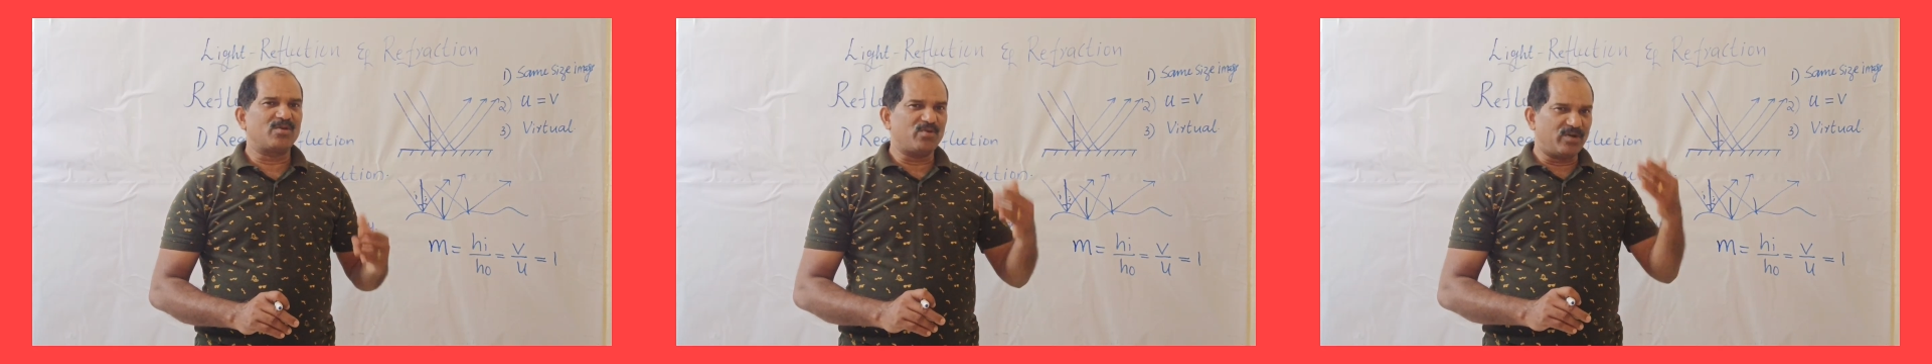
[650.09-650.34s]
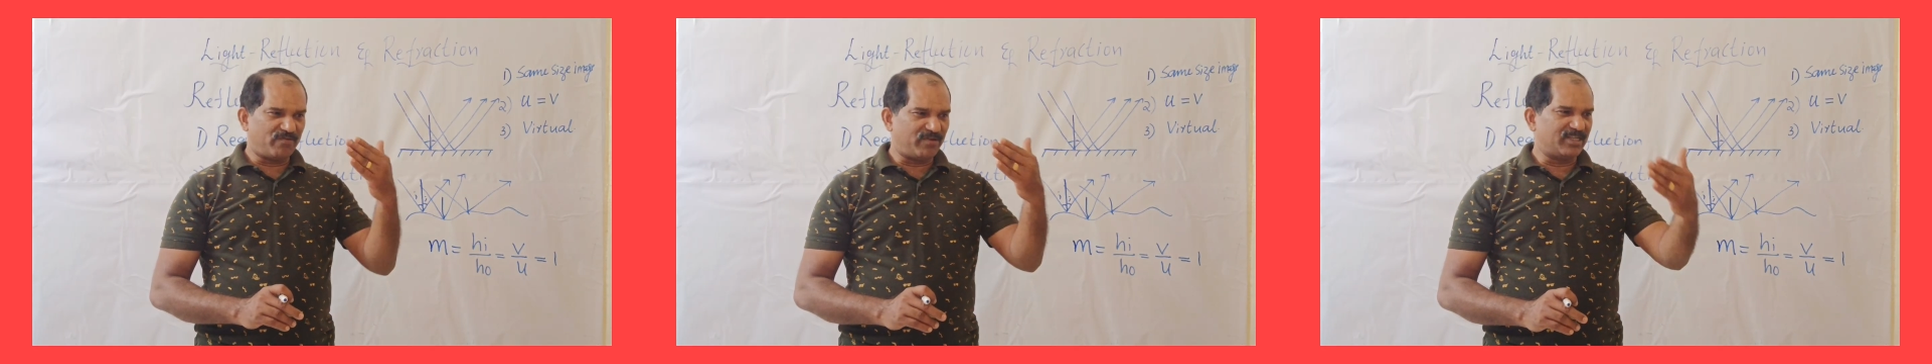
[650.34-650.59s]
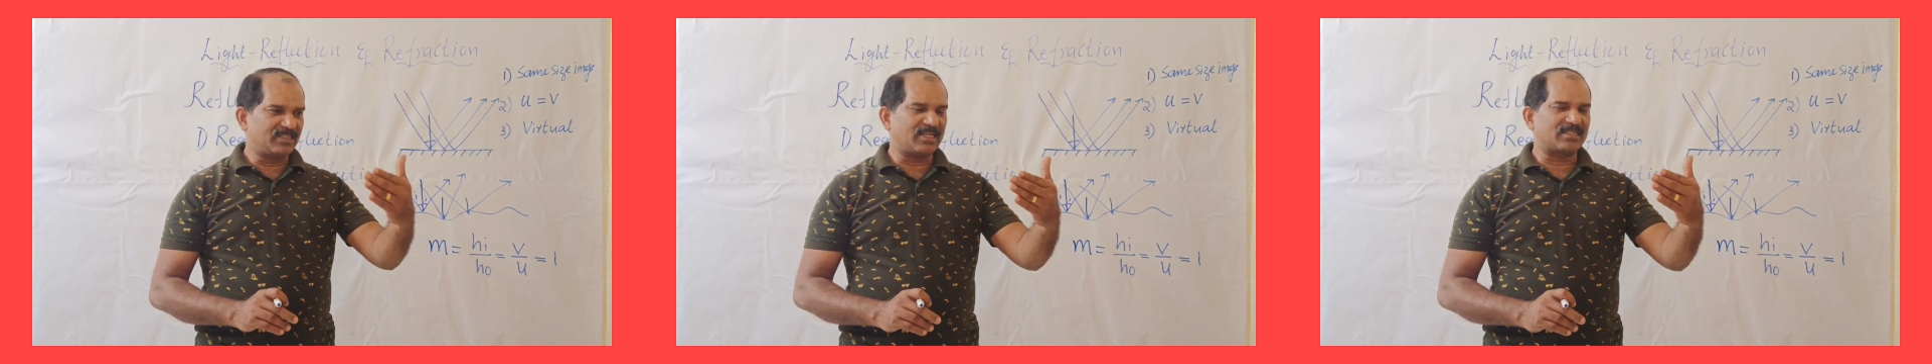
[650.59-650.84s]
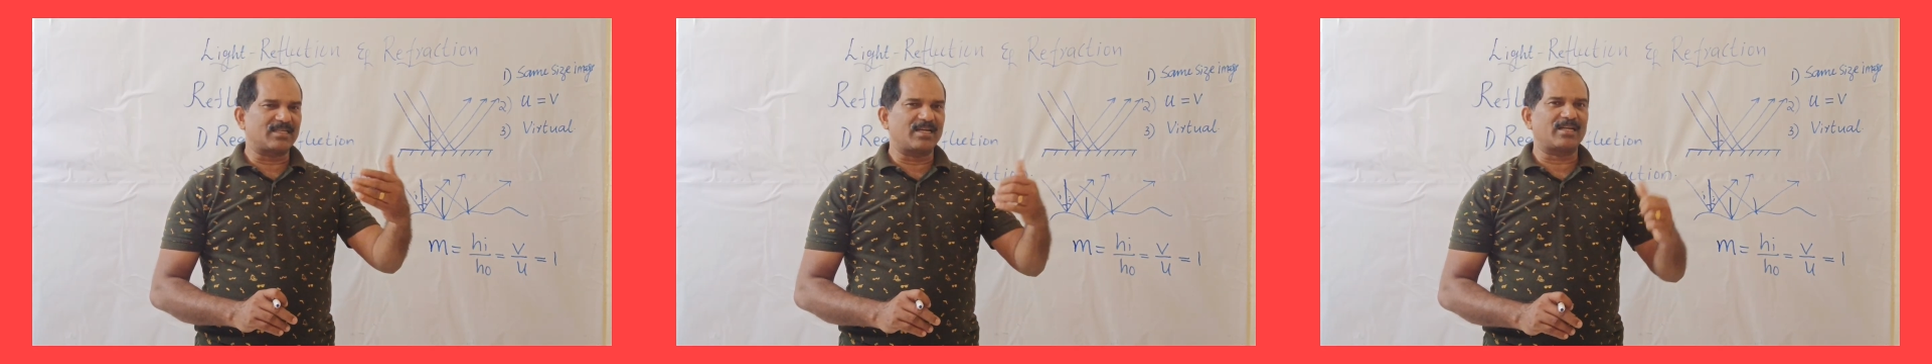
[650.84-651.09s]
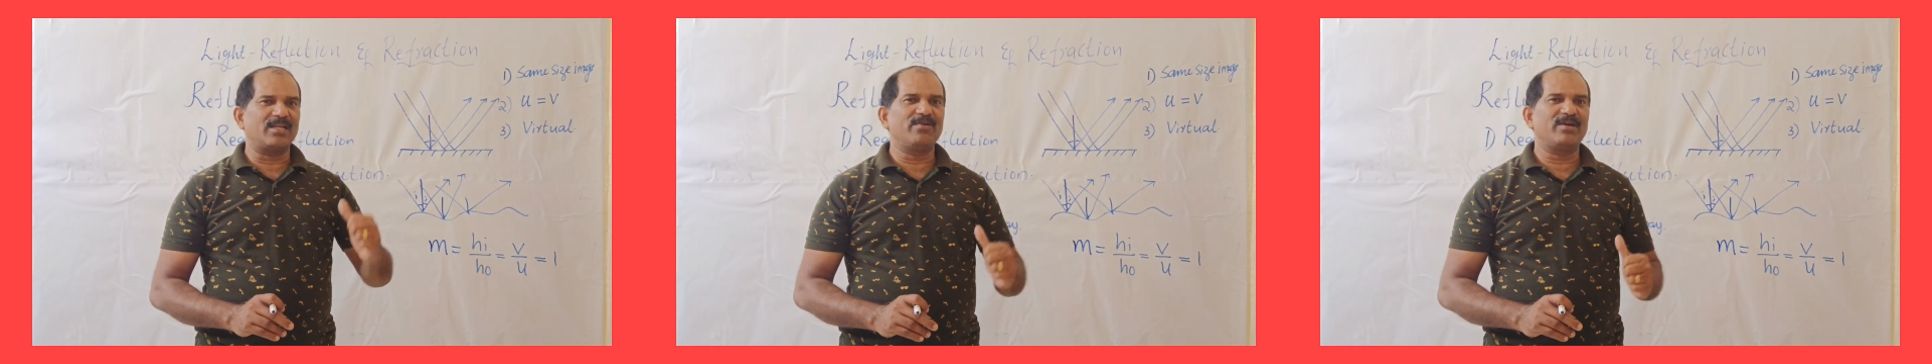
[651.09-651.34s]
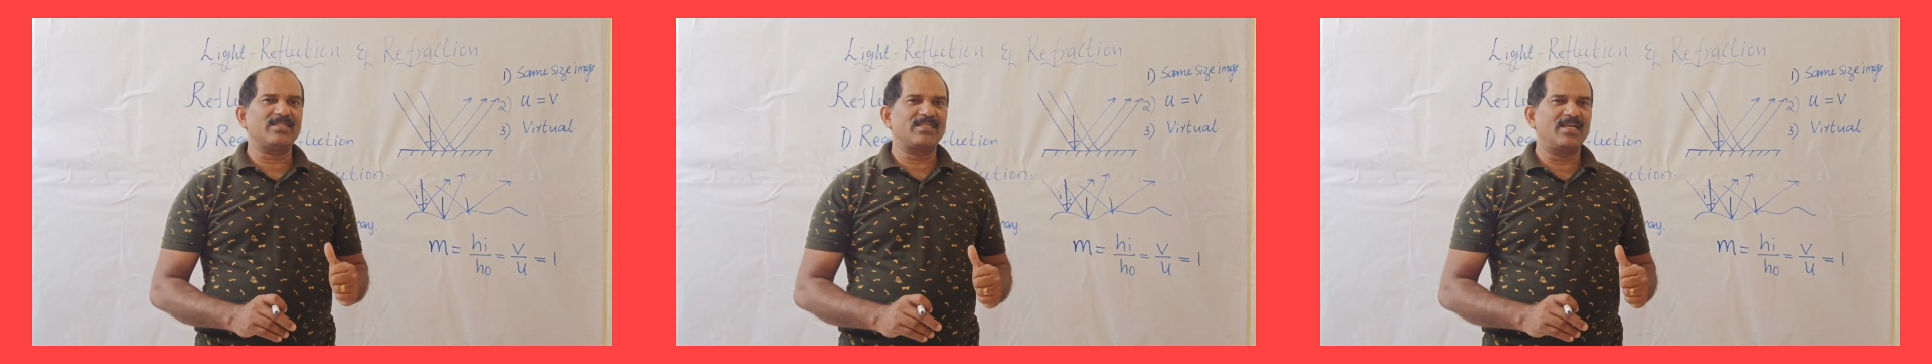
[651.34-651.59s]
your face exactly you
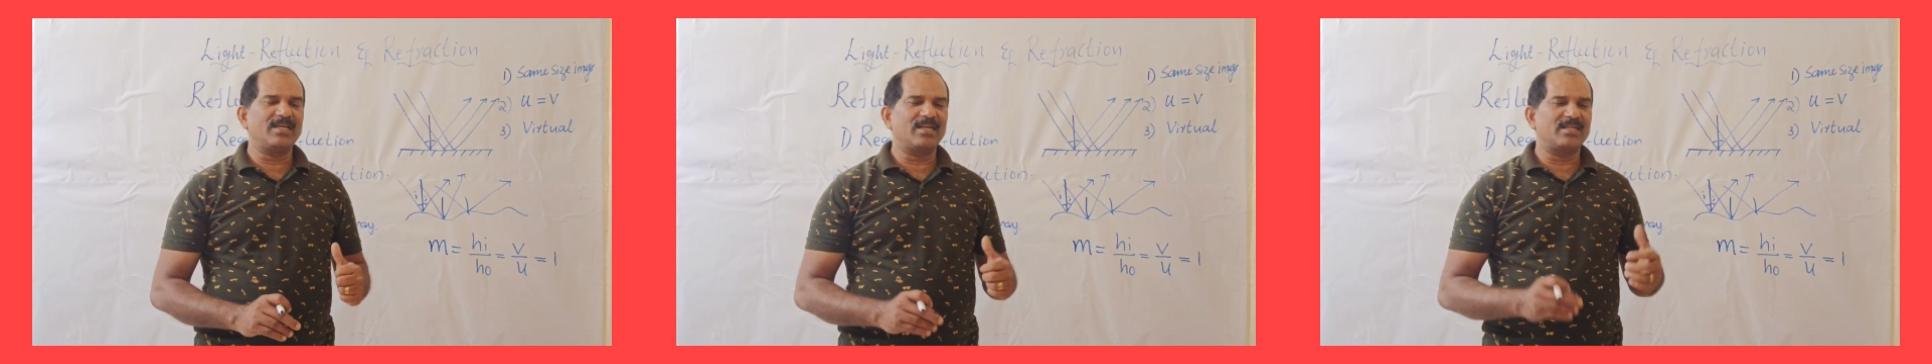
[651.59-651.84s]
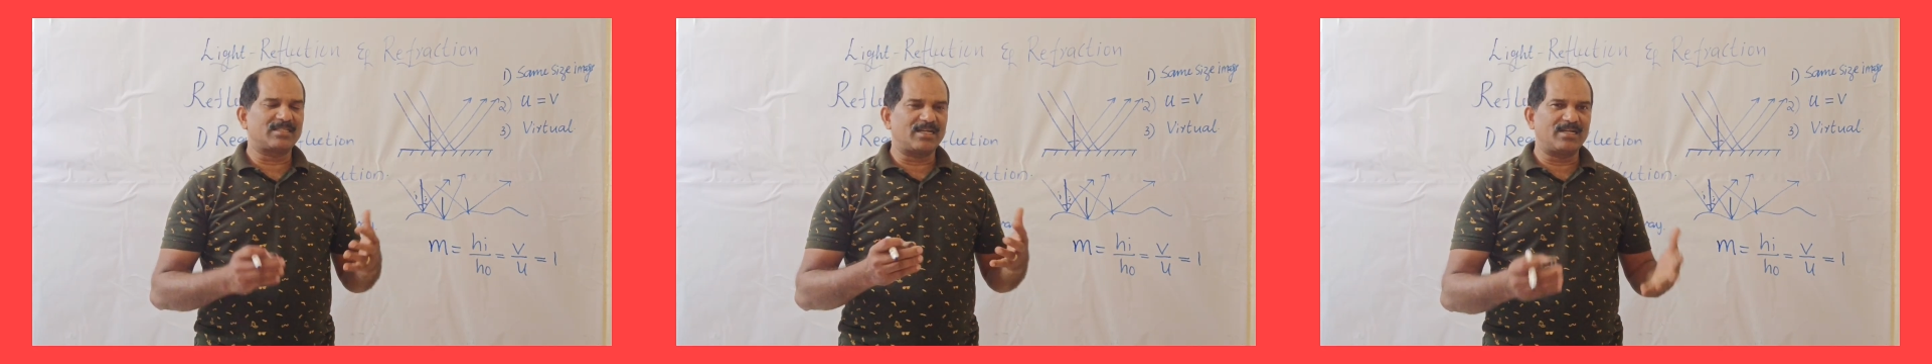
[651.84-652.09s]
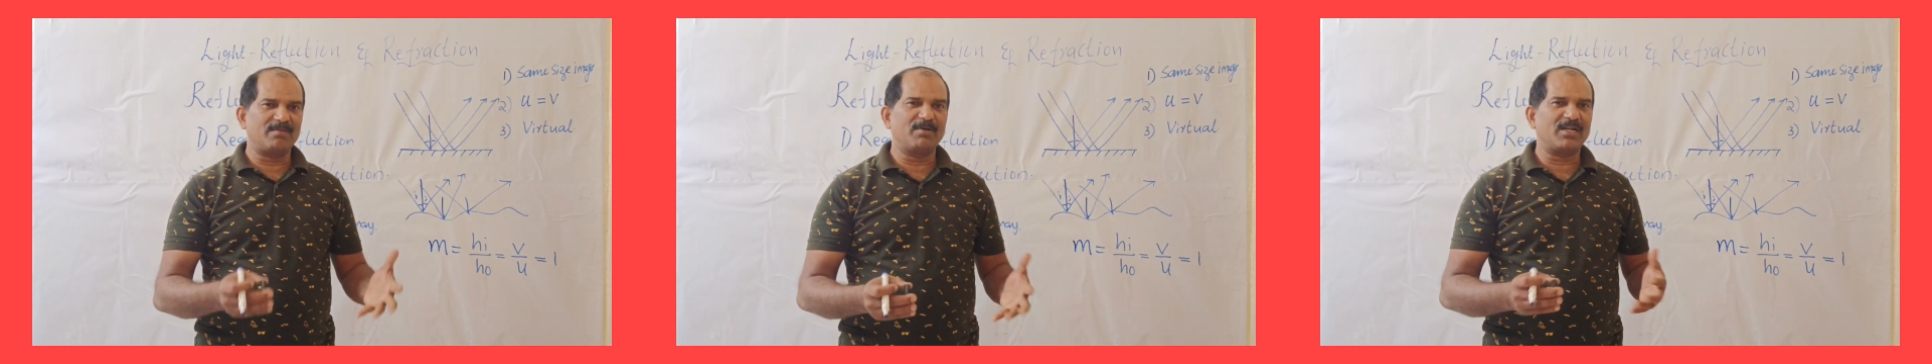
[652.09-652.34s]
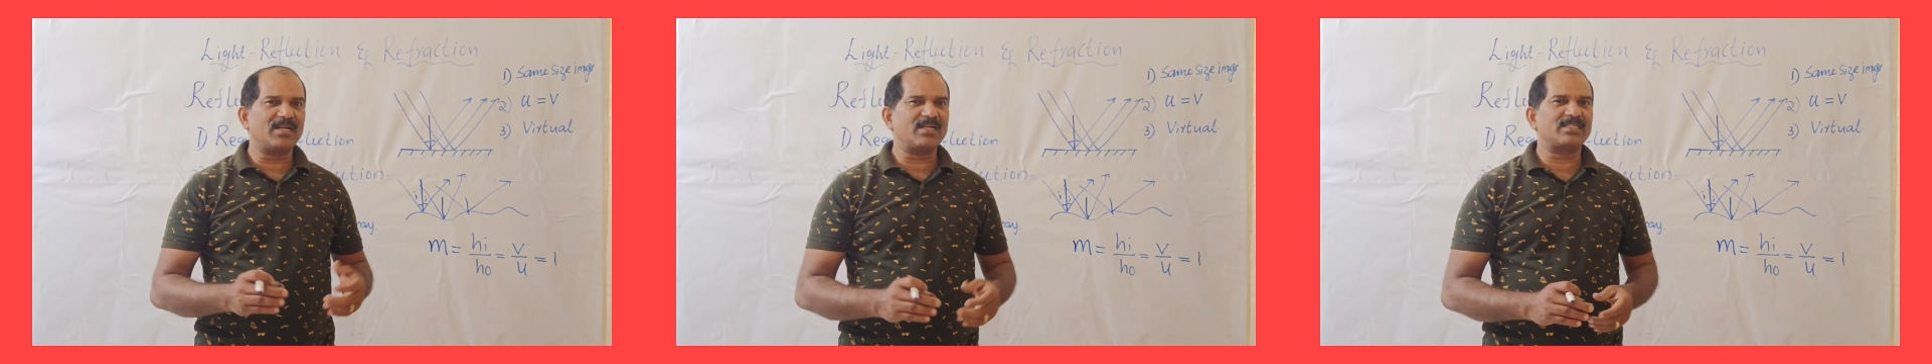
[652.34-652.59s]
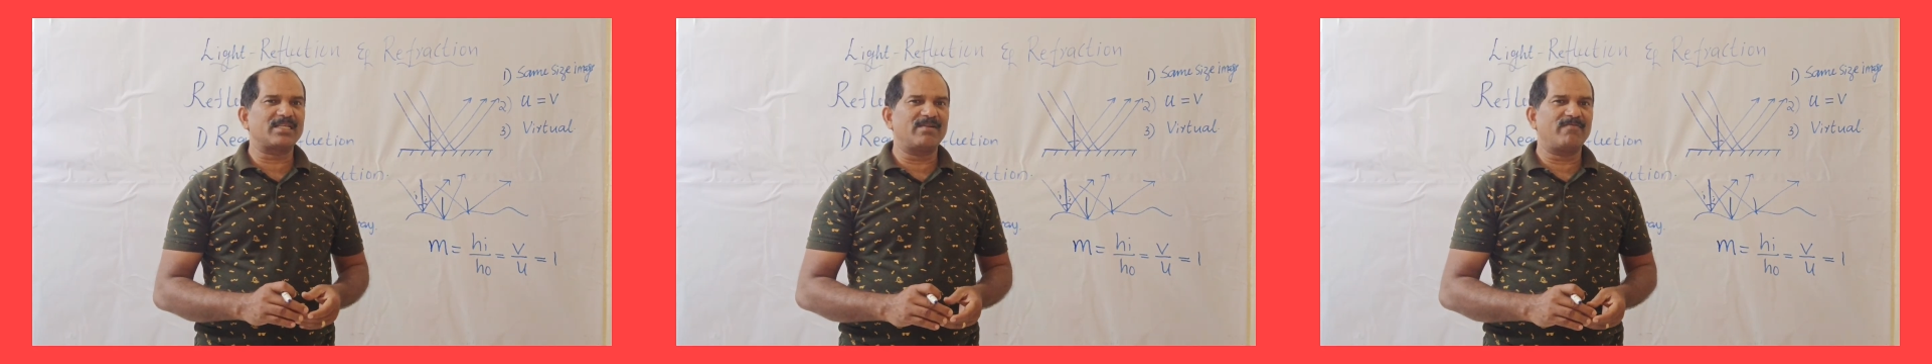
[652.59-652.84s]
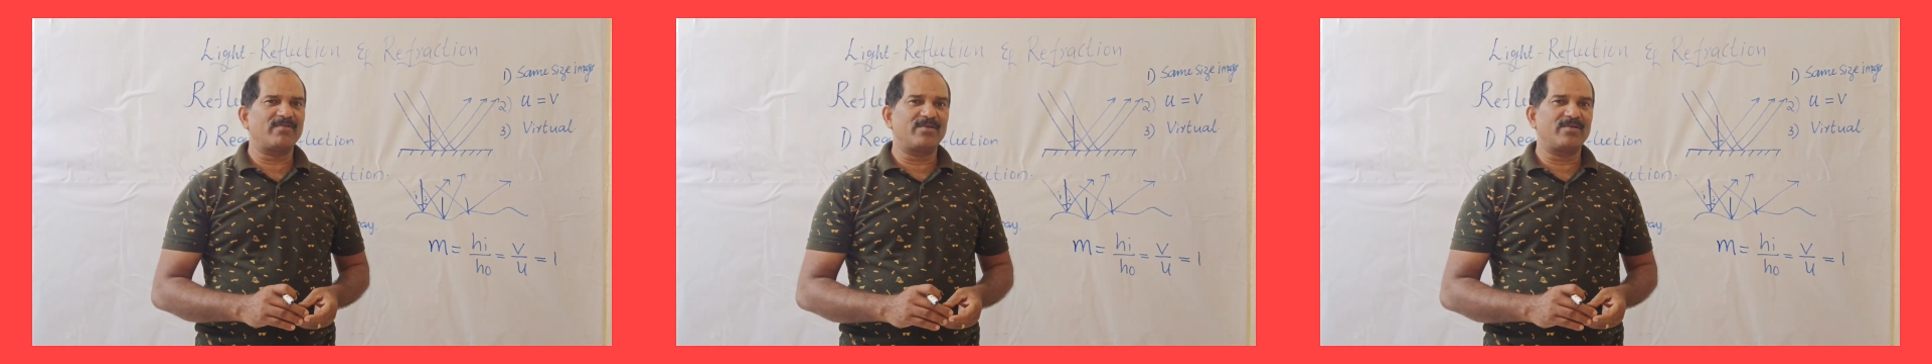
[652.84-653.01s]
are seeing inside the mirror itself.